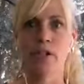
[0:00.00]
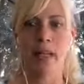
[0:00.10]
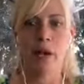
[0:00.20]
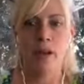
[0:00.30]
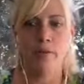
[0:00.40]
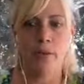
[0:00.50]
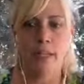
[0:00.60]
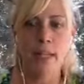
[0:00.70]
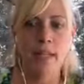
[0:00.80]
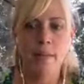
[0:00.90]
So that way, if you
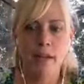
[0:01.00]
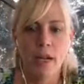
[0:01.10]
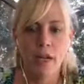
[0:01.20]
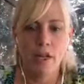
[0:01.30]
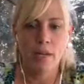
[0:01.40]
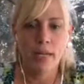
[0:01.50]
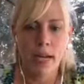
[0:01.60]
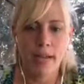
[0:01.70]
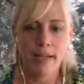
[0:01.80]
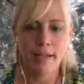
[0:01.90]
see them doing
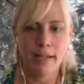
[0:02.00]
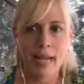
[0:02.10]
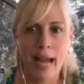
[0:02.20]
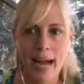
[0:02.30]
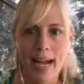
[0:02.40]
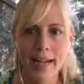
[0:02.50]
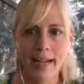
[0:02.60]
that slide,